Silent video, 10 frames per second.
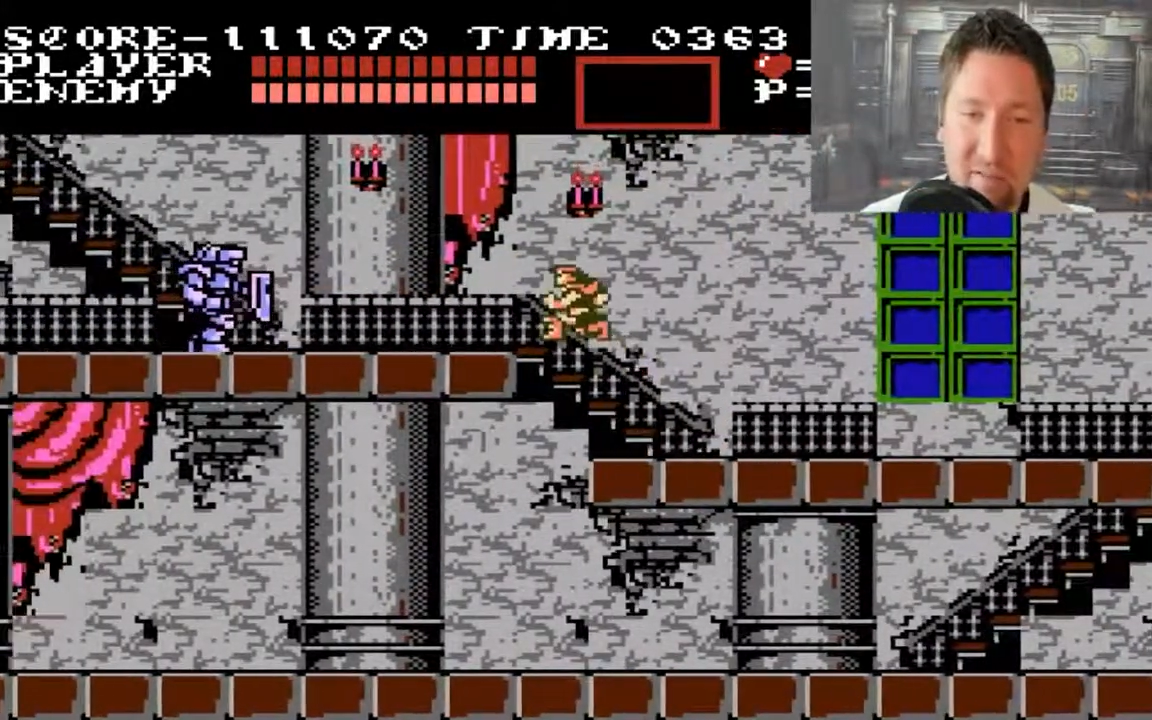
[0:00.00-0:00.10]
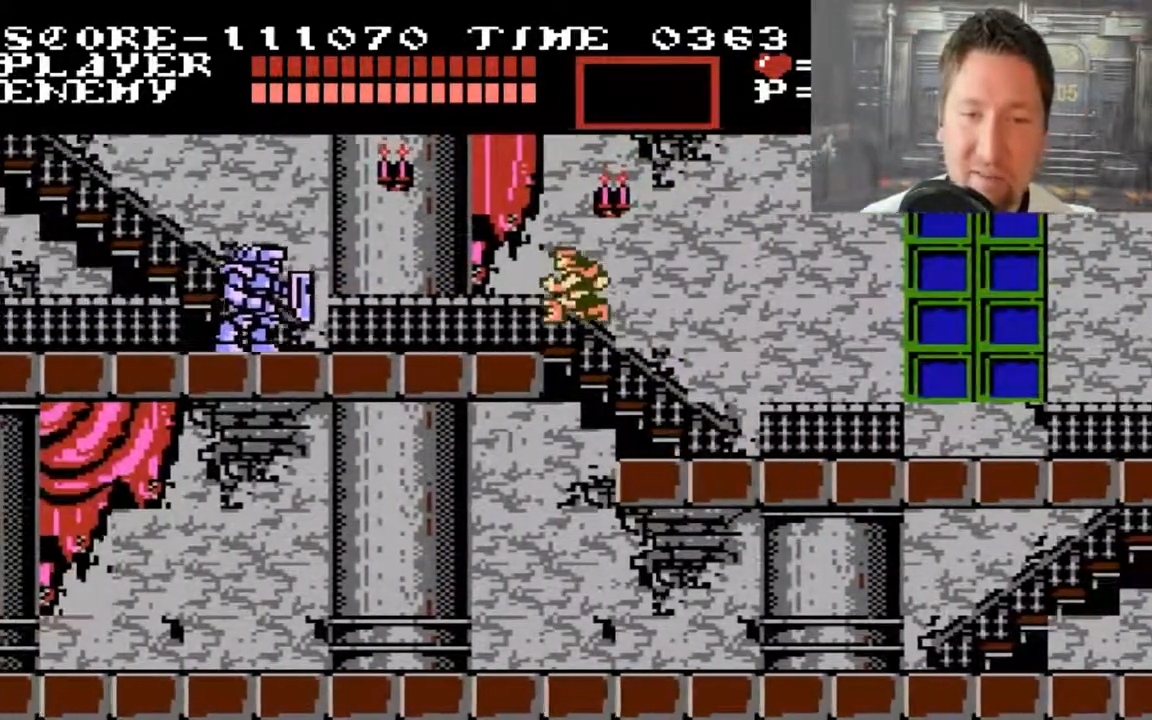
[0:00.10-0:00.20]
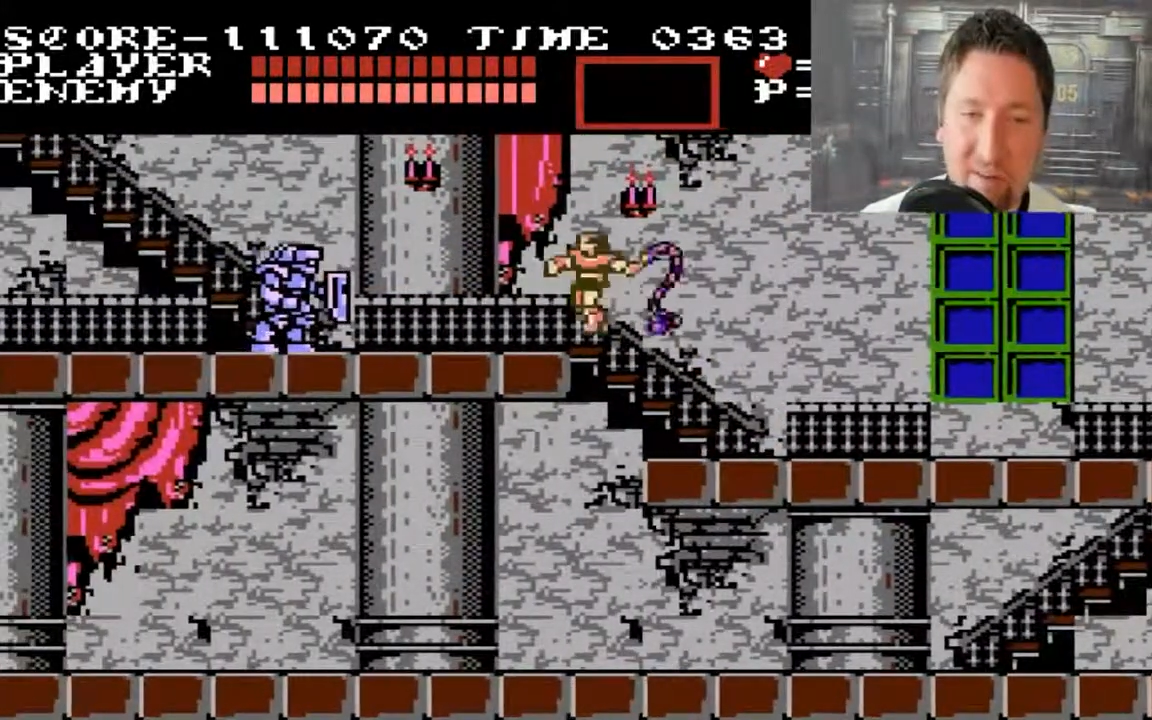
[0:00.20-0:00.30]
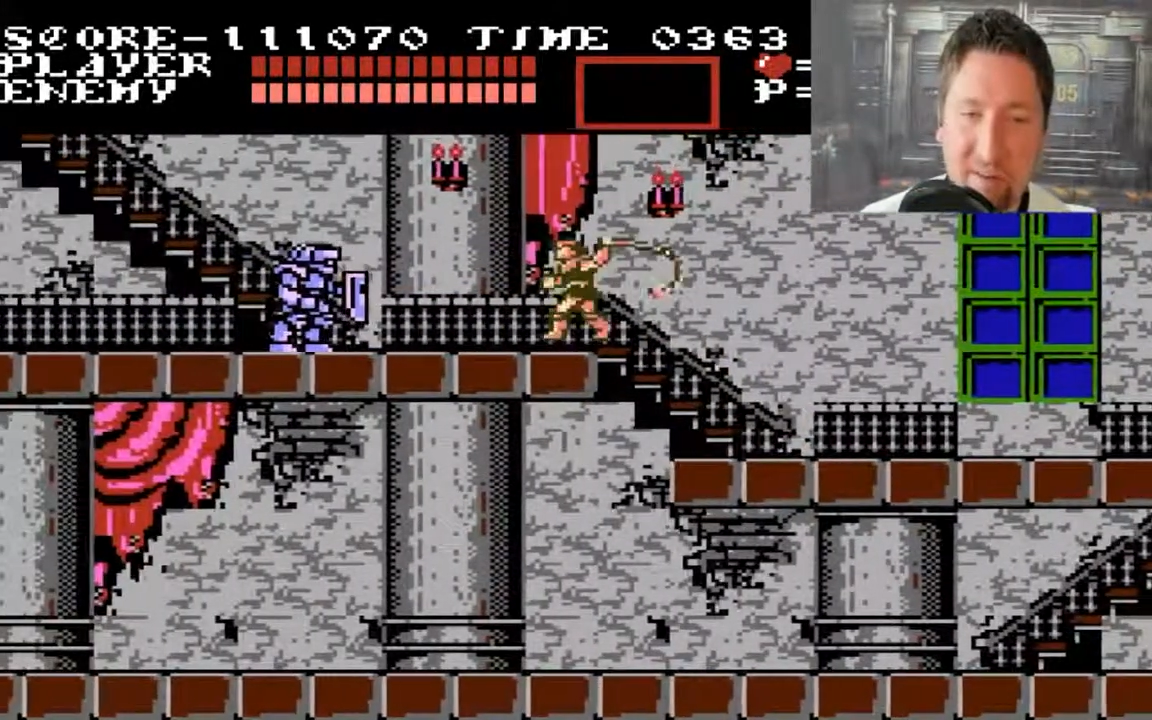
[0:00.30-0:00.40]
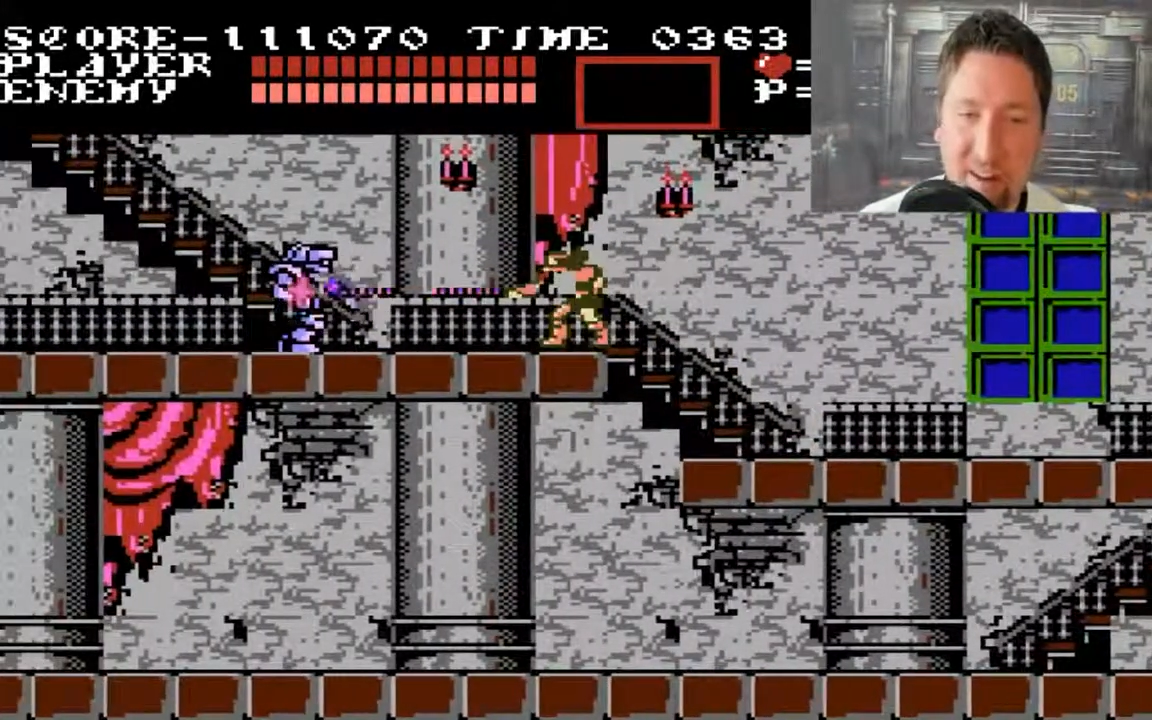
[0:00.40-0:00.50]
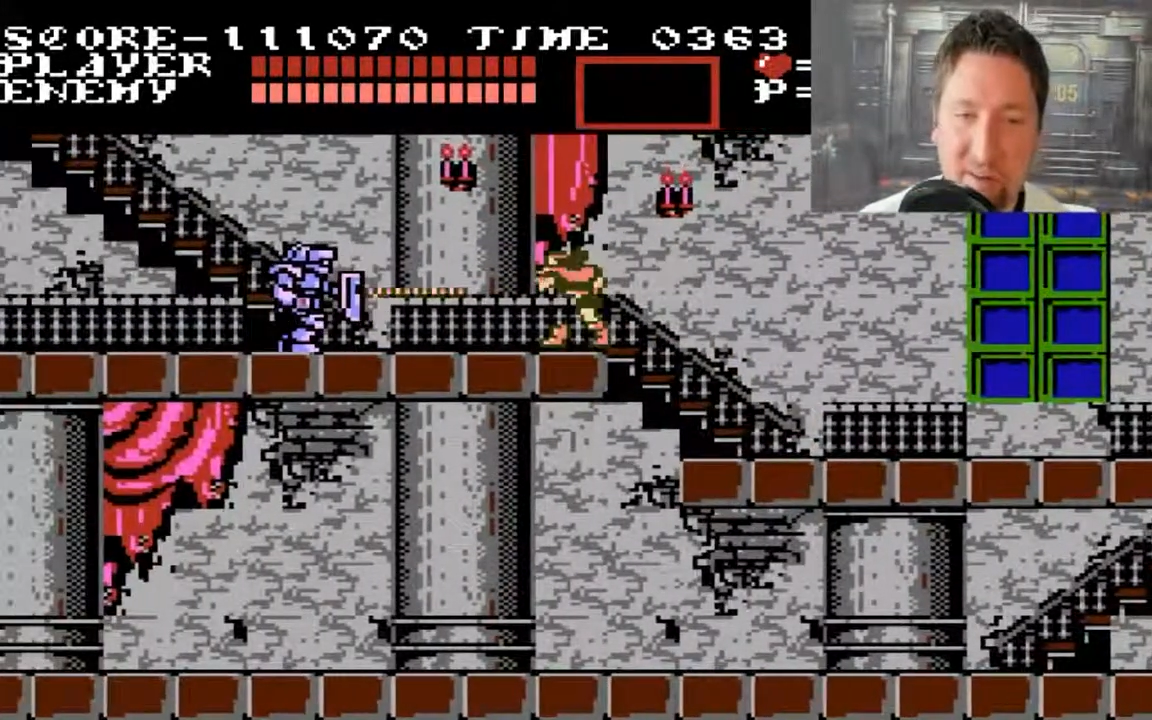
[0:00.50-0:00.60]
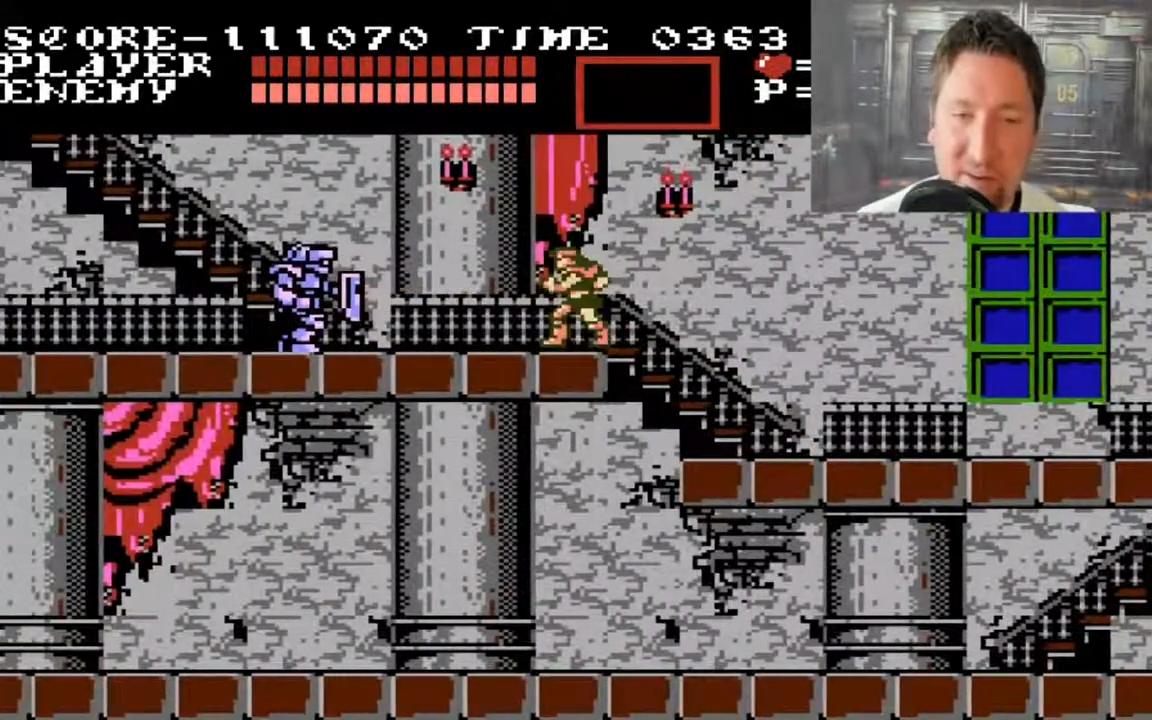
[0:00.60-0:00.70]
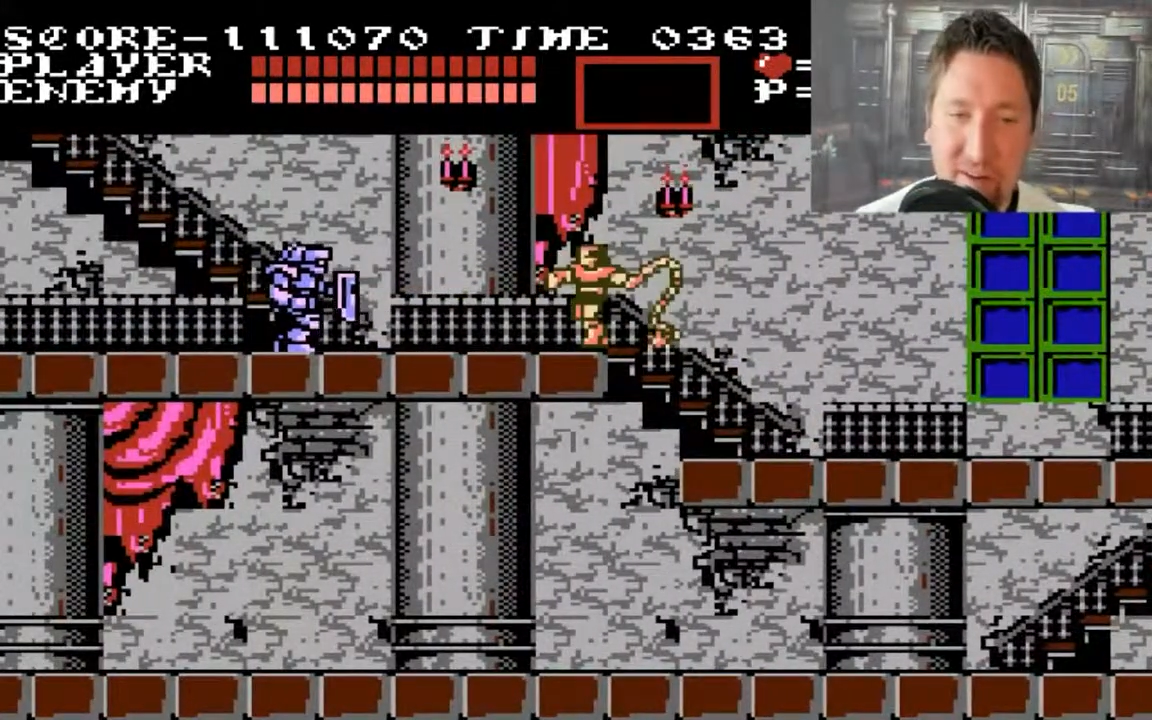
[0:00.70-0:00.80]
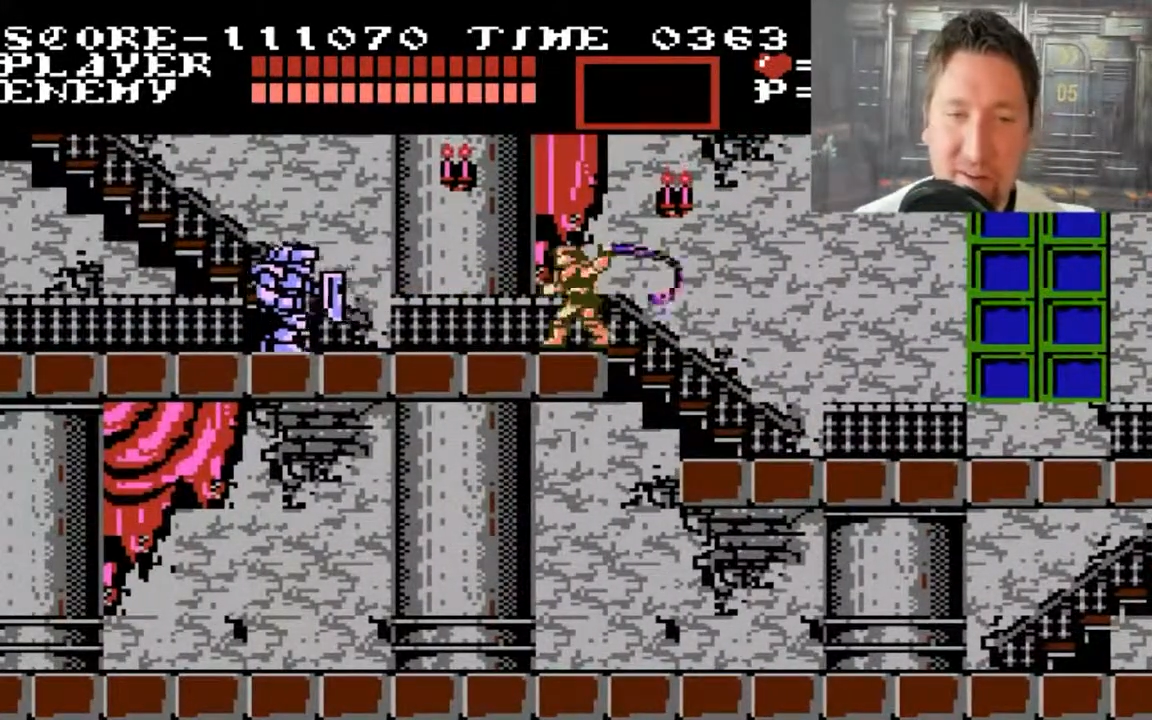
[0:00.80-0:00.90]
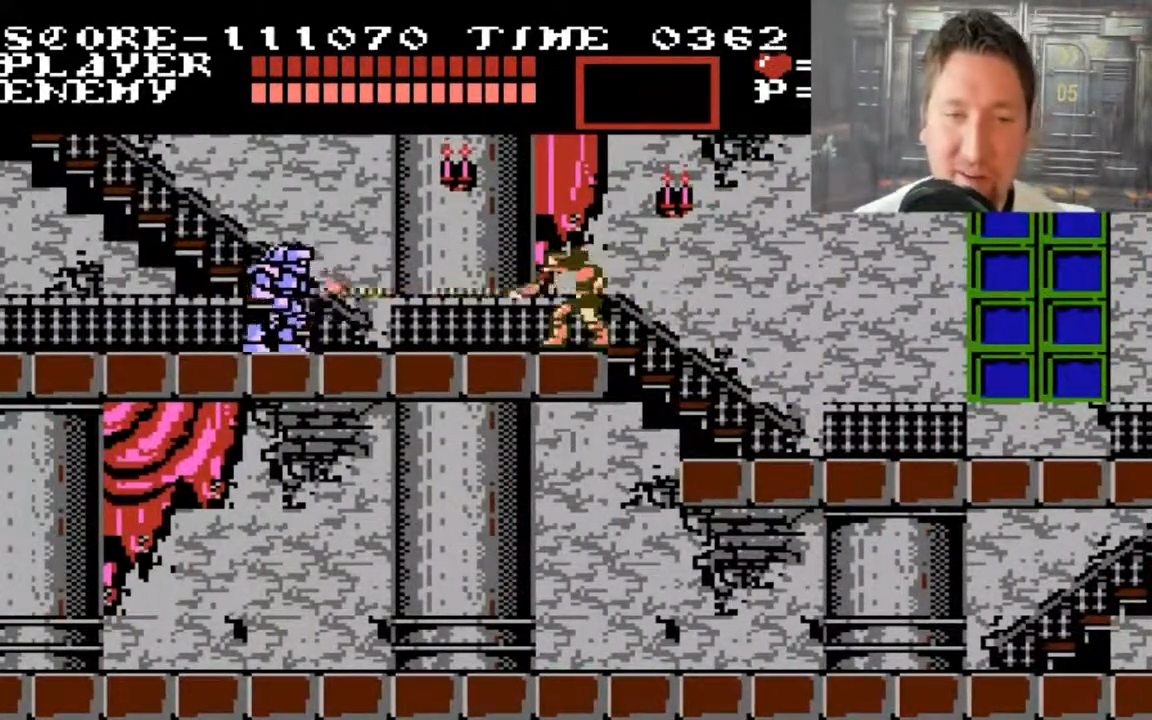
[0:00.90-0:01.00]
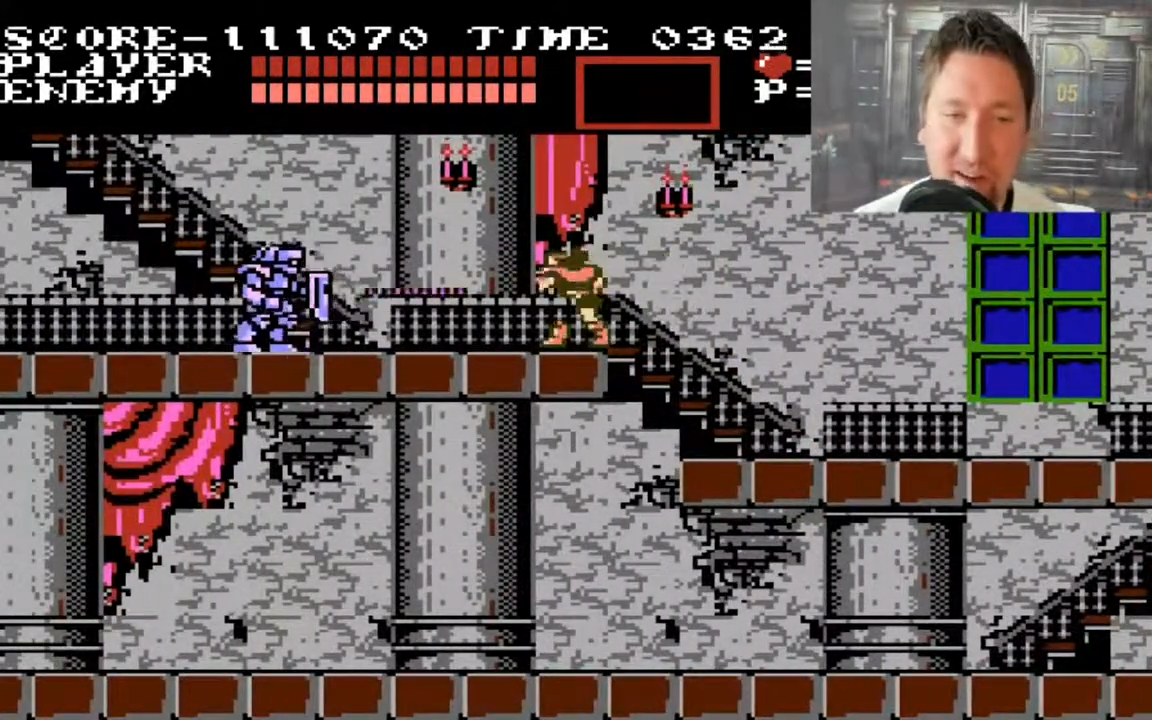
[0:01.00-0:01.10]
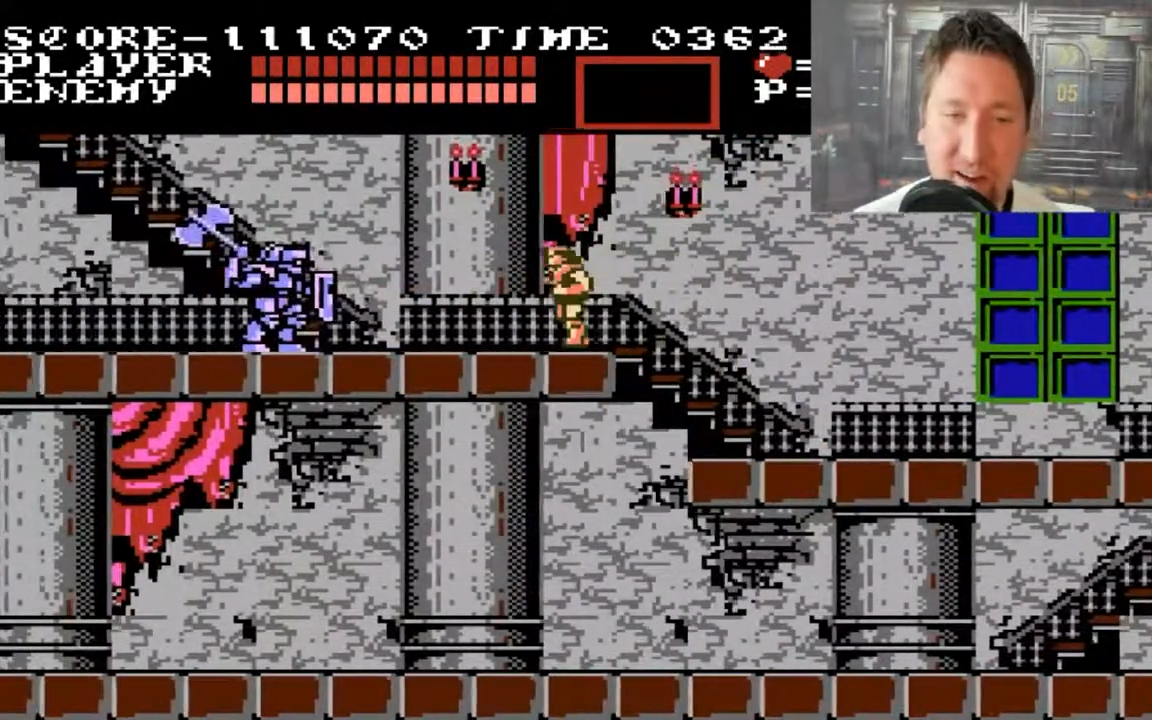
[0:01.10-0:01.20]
you're if you're new here,